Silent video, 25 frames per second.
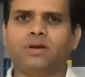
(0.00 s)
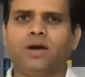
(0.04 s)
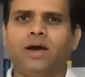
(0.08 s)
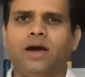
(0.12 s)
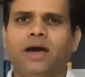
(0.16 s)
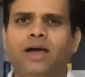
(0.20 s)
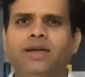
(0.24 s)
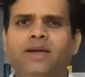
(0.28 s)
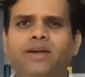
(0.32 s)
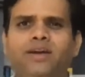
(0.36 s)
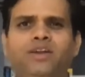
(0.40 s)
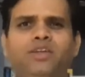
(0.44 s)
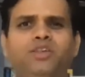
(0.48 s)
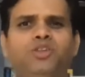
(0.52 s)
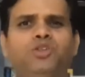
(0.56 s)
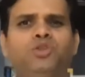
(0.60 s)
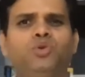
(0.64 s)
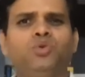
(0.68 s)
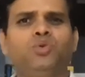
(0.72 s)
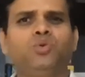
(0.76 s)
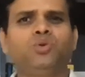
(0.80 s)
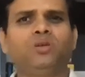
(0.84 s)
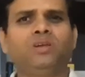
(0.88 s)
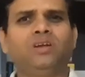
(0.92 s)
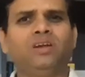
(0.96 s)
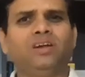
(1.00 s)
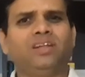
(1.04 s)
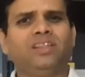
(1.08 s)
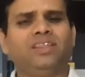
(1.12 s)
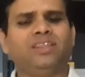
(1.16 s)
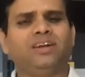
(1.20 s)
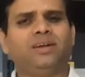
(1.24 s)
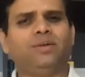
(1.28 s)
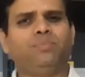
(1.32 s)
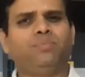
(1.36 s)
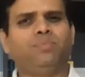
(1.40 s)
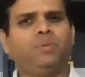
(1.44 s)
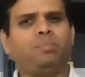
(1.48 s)
I understood
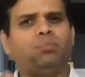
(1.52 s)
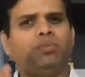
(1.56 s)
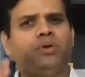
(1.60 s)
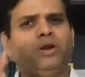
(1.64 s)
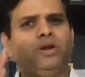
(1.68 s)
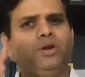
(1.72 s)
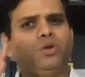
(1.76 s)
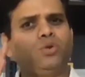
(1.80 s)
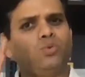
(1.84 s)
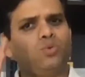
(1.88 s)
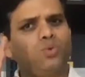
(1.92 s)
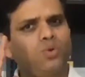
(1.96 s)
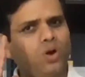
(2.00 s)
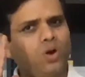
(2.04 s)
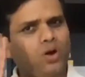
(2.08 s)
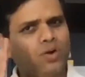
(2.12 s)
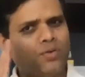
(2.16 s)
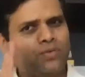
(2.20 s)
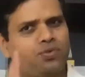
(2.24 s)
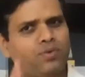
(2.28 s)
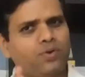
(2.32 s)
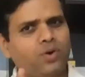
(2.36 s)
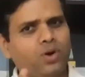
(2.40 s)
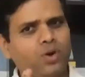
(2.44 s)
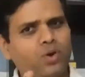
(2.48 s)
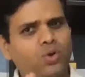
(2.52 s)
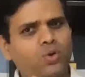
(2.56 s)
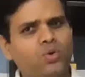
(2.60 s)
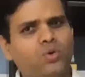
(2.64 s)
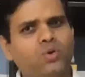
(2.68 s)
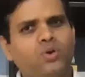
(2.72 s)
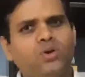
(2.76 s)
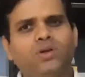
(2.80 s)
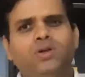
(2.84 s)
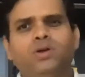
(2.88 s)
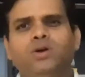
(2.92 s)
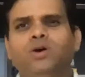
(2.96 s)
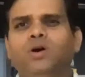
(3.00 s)
that people do not
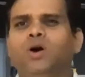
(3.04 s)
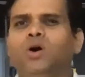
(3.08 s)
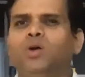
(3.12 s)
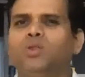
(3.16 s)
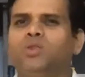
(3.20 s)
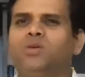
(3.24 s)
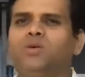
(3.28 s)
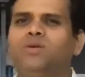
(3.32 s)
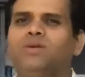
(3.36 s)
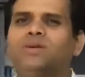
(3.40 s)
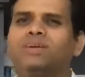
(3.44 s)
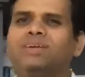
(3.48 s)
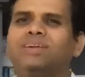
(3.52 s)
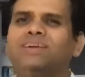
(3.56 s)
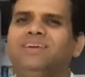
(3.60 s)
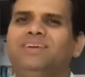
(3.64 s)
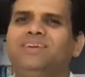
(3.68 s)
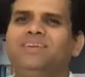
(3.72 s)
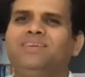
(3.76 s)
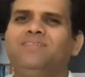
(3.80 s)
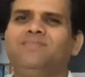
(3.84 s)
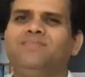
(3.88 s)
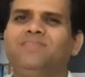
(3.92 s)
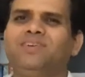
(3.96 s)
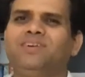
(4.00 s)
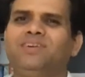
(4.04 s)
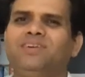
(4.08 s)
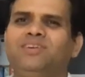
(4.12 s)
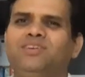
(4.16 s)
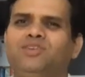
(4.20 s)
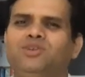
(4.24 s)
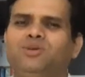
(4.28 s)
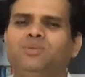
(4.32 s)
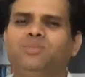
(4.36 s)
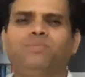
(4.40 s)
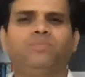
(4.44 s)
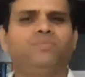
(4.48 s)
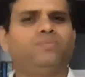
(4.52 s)
follow authoritative
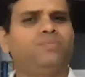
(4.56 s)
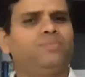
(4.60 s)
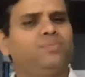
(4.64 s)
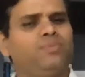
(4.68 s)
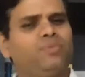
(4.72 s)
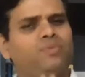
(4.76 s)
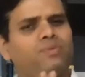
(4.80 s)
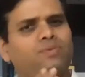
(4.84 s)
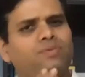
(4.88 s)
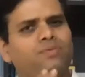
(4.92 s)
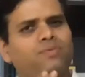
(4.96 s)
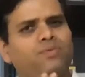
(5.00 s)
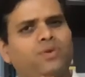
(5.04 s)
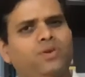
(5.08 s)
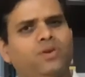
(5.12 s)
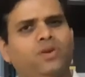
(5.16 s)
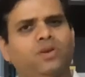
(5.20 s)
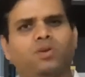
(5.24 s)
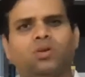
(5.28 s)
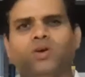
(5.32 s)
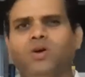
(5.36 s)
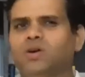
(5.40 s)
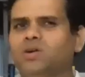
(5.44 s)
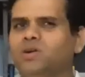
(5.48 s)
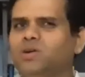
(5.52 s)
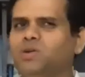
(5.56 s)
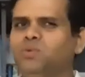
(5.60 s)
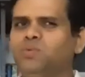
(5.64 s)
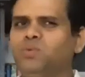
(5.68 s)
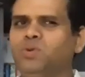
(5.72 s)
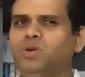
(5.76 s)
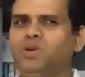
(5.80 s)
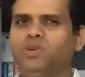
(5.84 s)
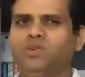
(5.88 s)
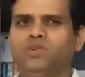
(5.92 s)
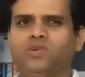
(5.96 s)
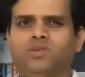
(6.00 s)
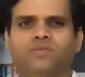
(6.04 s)
leadership for a long
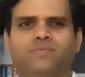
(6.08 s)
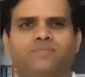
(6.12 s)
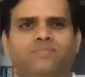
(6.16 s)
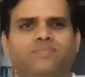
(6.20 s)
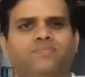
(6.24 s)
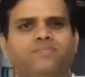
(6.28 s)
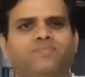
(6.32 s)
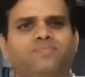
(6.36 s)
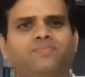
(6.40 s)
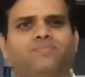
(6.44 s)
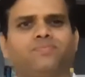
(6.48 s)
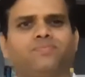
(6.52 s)
duration.